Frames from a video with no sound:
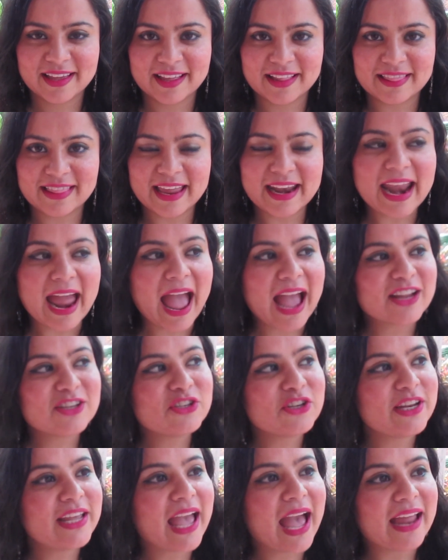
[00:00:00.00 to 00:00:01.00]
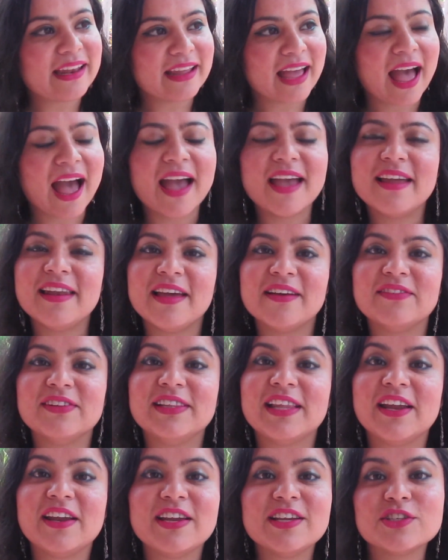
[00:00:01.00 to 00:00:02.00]
They're actually at a higher level.
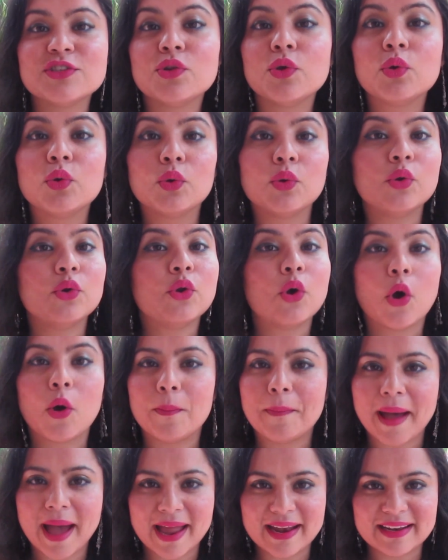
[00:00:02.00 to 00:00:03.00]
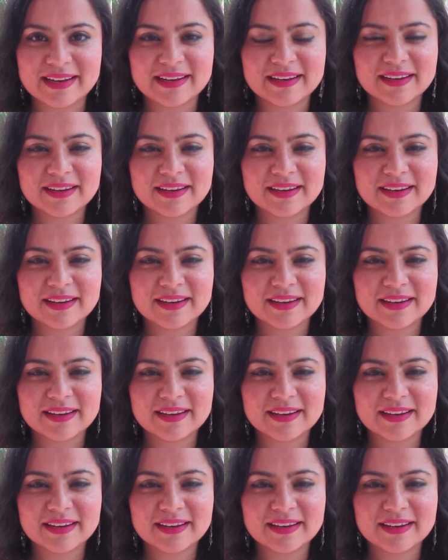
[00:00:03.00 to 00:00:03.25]
There is no good or bad.